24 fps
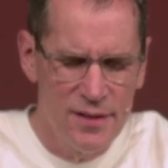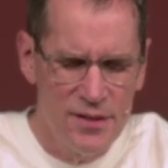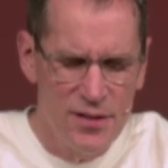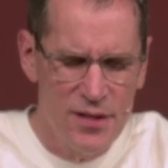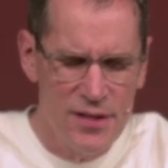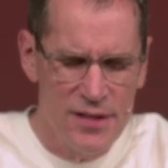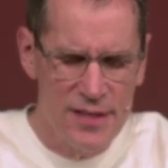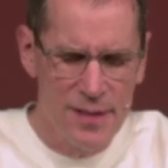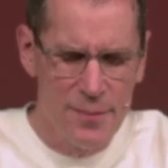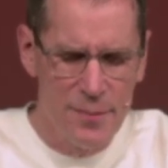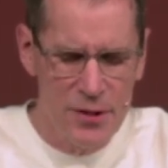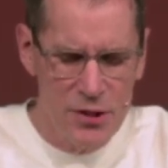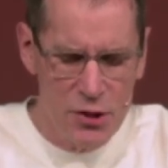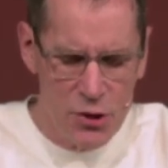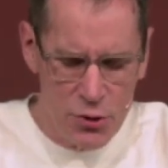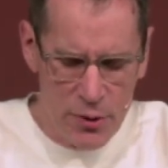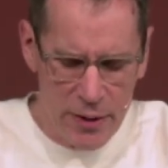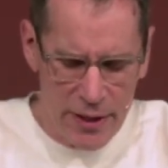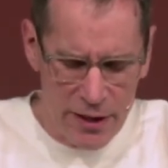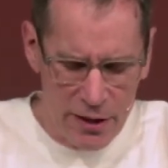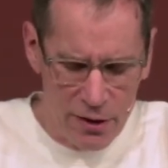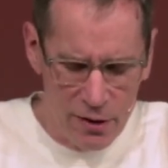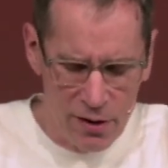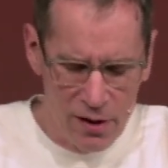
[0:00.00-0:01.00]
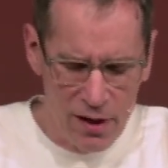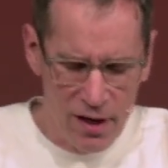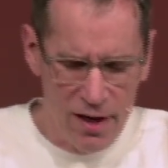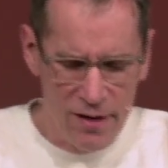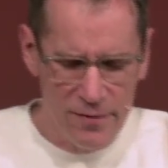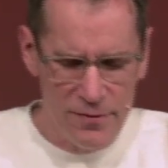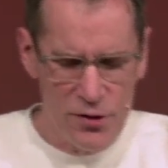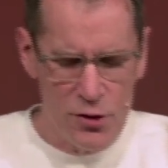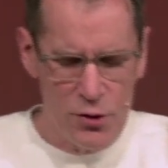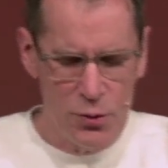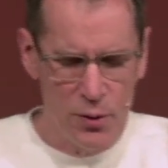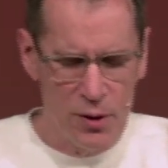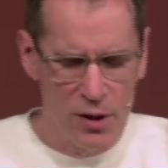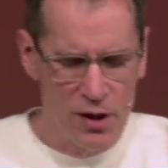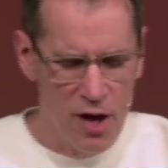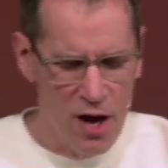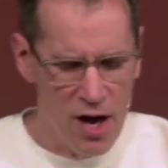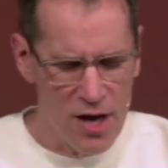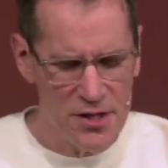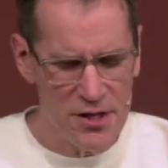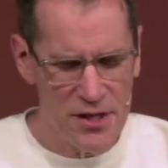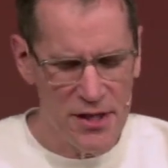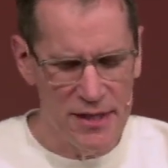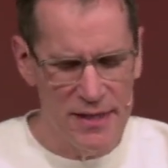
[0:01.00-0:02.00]
to demonstrate your love to a
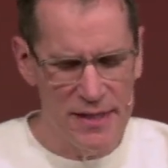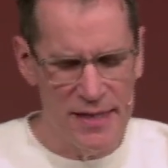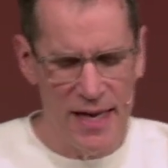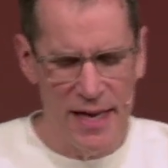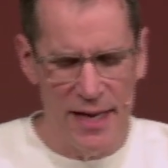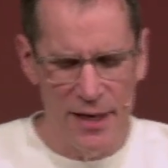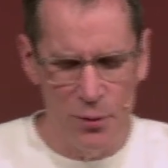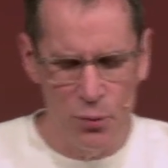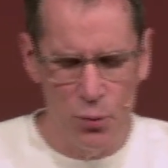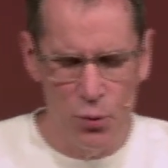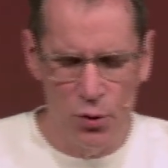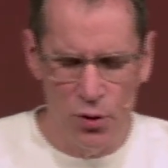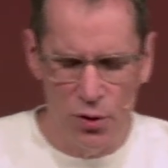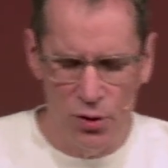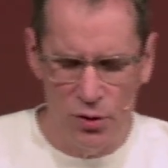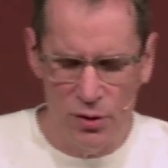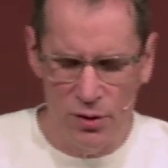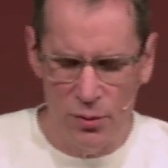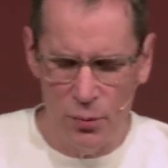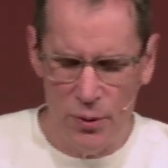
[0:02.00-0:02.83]
lost and dying world.